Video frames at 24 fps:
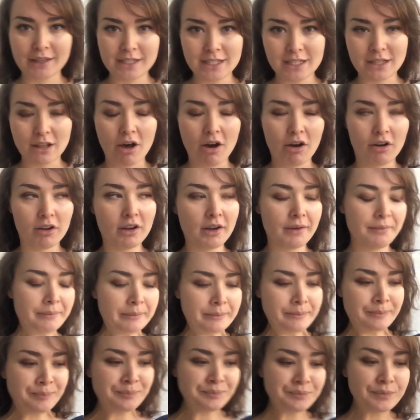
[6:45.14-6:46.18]
this log,
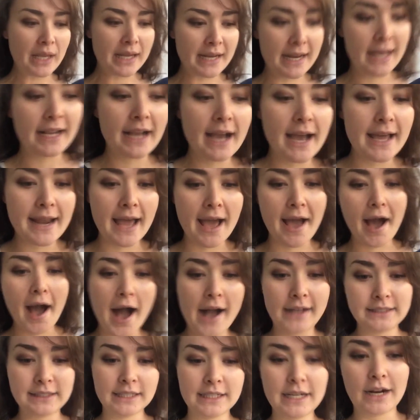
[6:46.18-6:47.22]
and I kind of
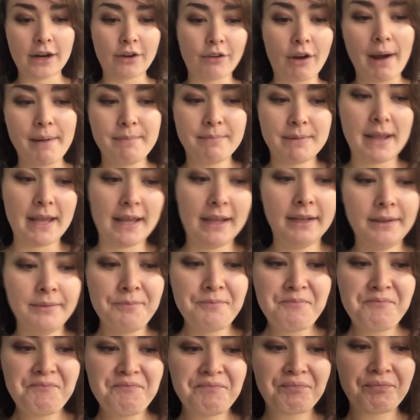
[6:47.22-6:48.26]
hugged it, I grabbed it,
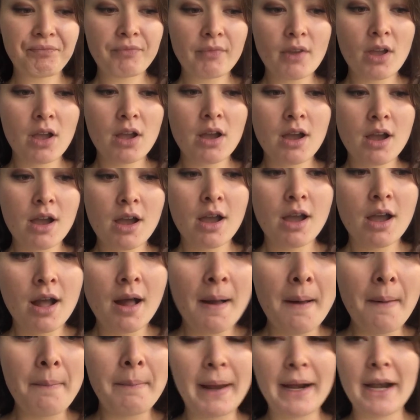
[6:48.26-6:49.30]

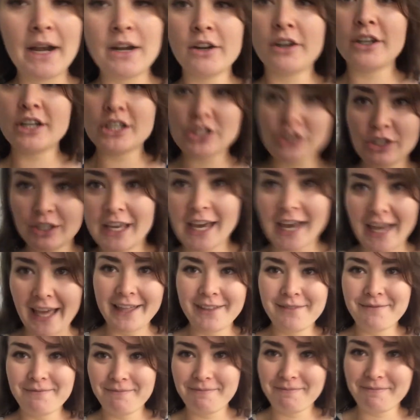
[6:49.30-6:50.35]
but in order to get
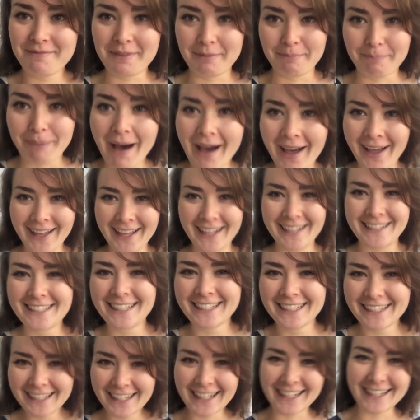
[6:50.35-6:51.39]
the
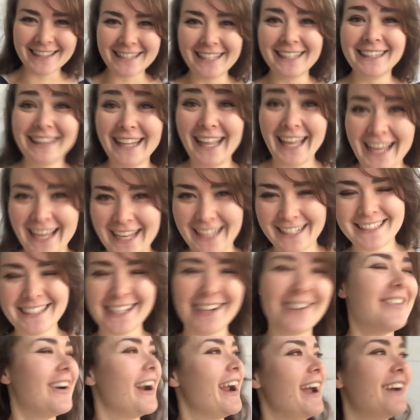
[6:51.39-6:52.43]
butt and the legs
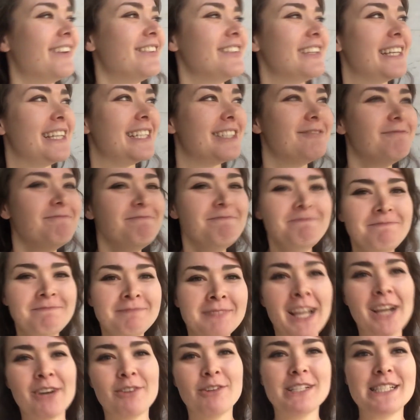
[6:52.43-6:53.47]
around it,
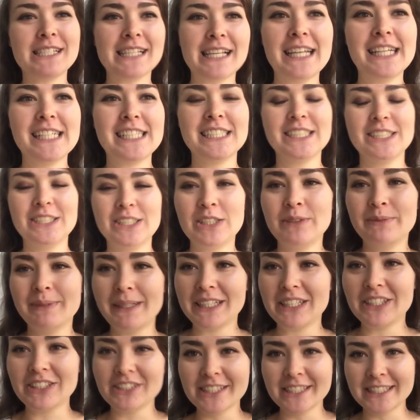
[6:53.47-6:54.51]
I was like, oh
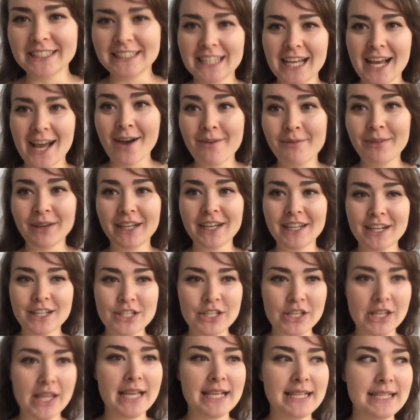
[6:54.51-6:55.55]
my goodness, how am I gonna
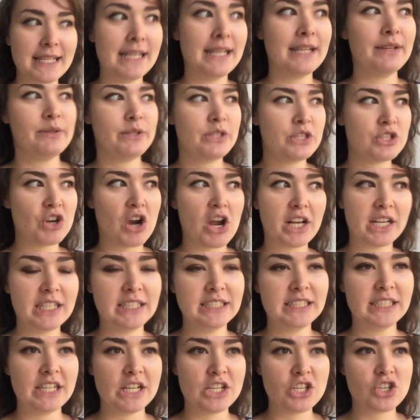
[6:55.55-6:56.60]
do this? And I
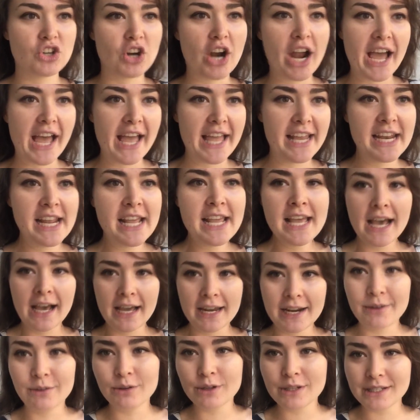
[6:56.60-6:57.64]
struggled and I tried,
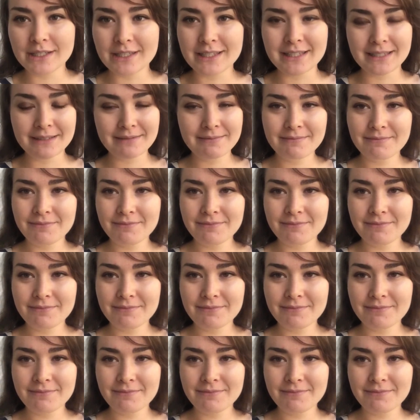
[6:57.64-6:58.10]
and it was,